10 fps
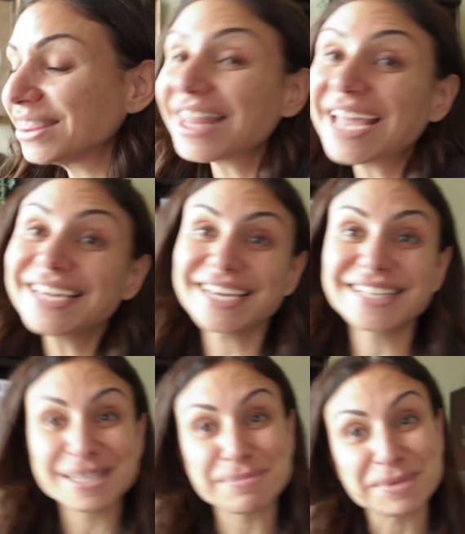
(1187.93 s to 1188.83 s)
like
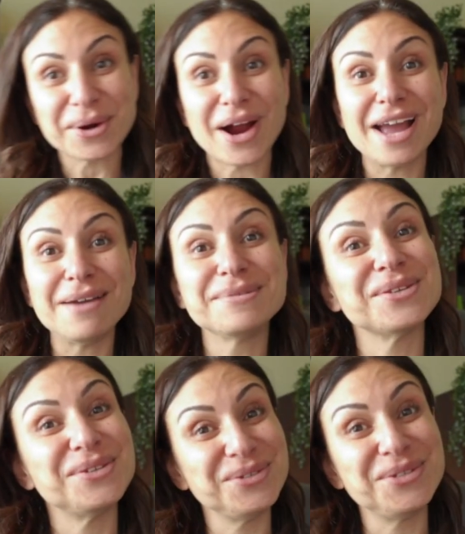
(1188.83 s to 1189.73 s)
and subscribe
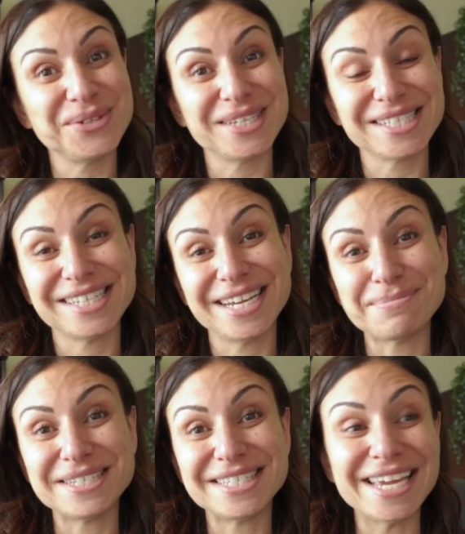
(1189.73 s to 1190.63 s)
so you too can stay up
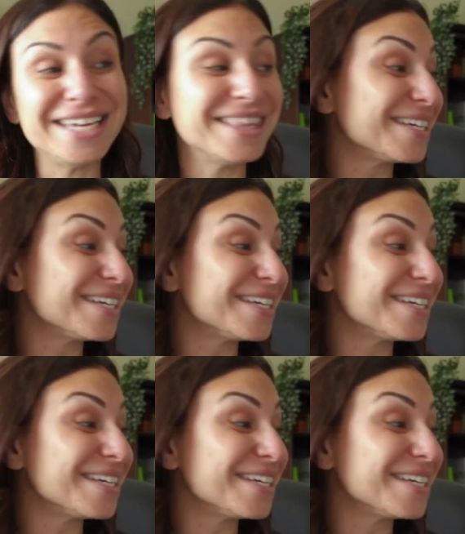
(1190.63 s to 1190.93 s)
to date.